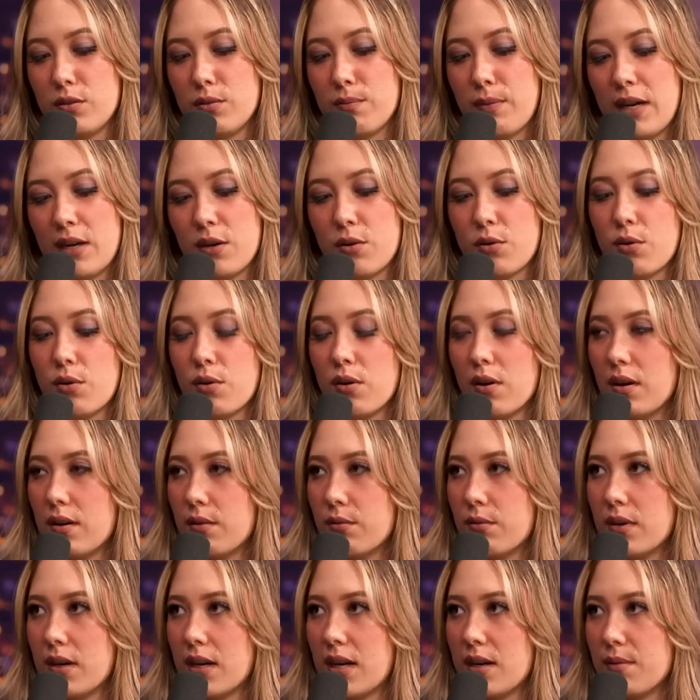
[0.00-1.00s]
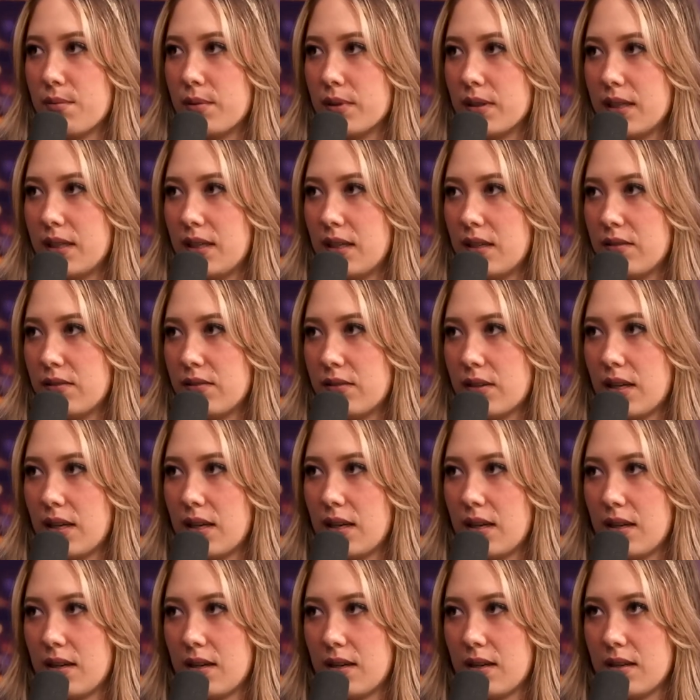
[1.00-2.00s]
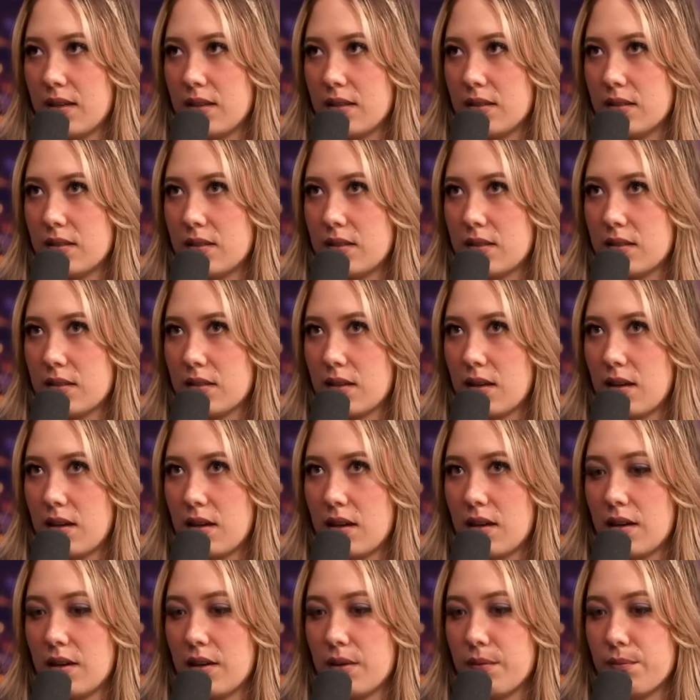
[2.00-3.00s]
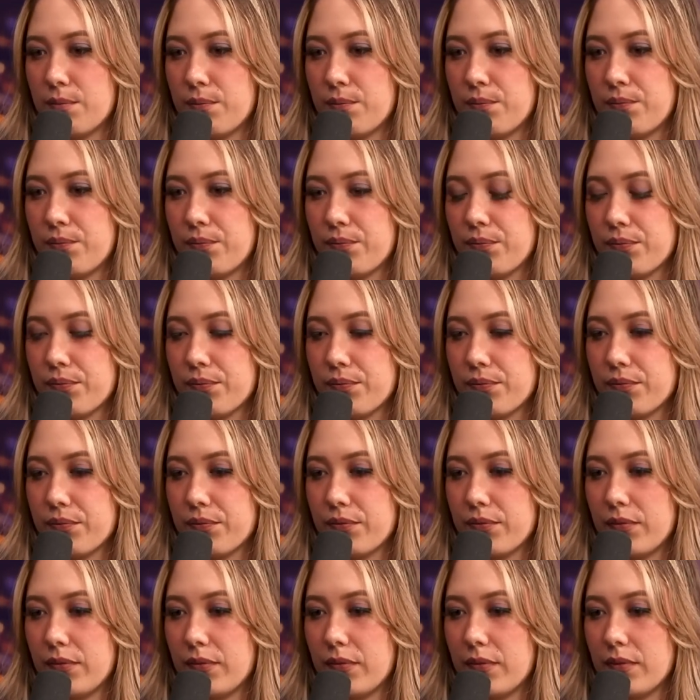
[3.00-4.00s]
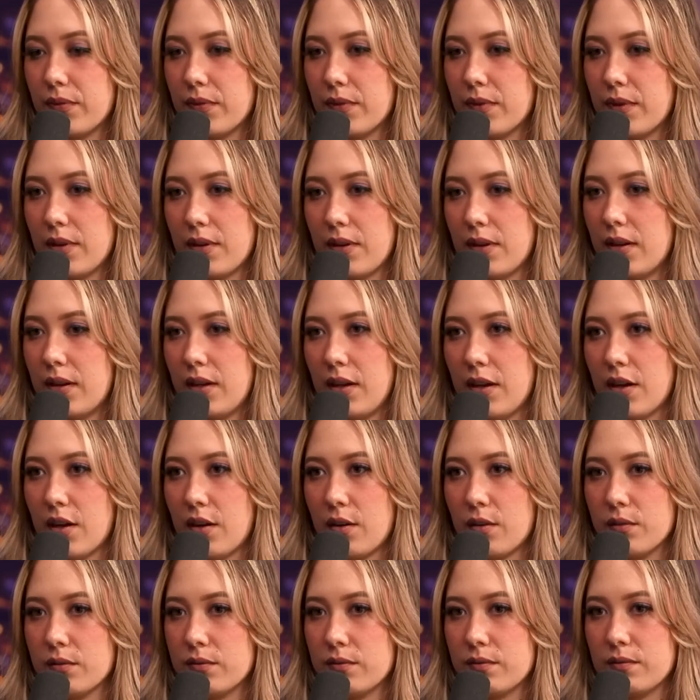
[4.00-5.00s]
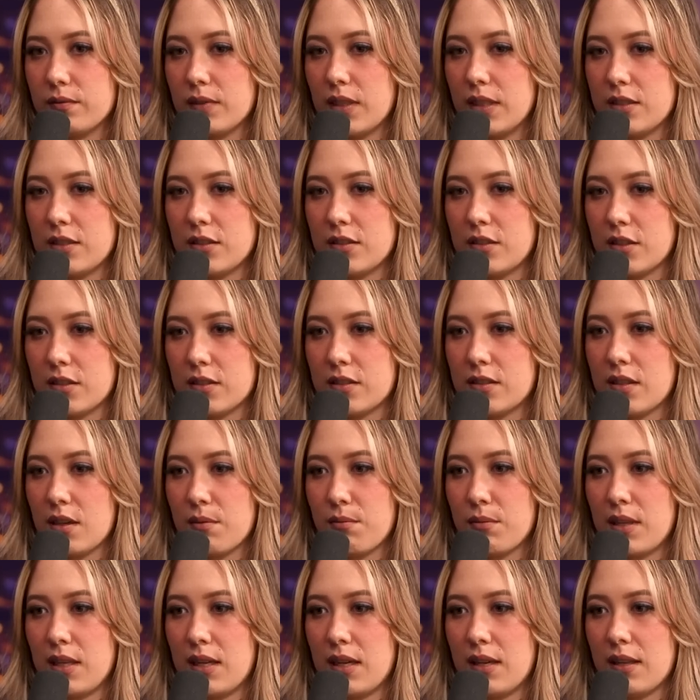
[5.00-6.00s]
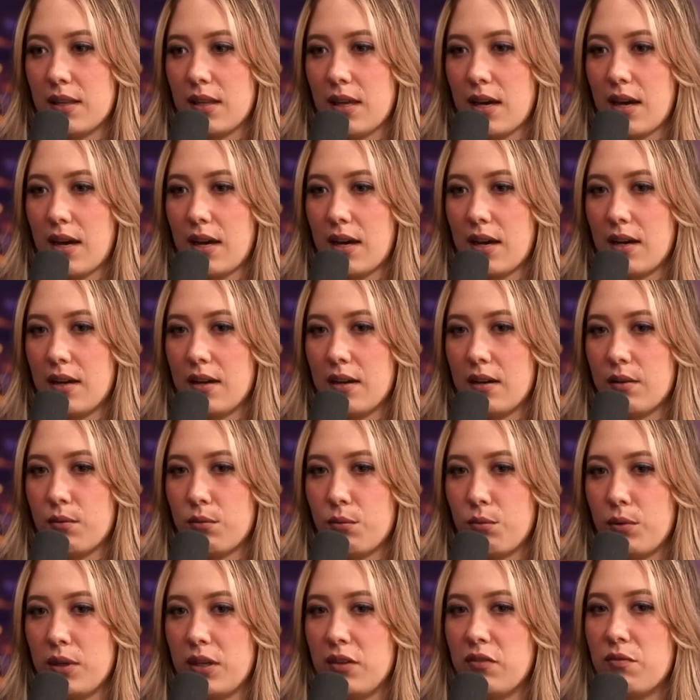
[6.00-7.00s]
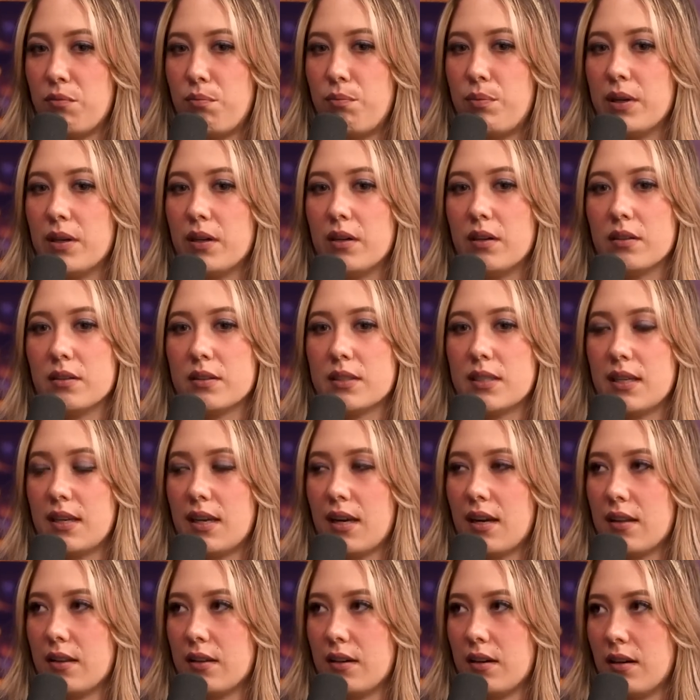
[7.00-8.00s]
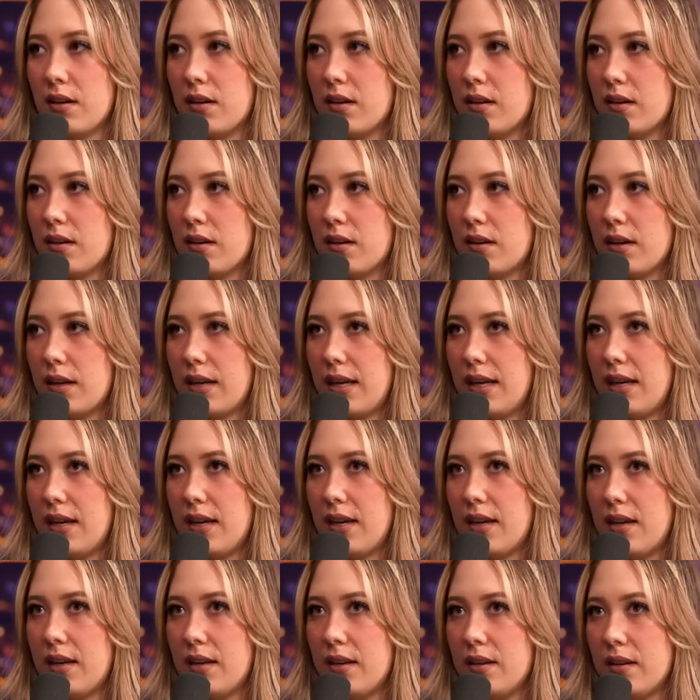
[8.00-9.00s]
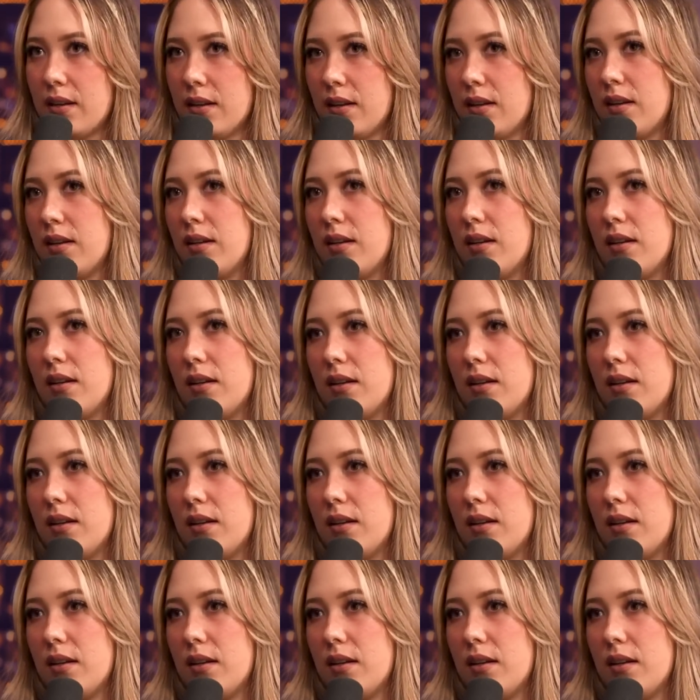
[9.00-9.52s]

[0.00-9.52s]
to my core and what I believe. And, um, you know, it's just something that we've built together. And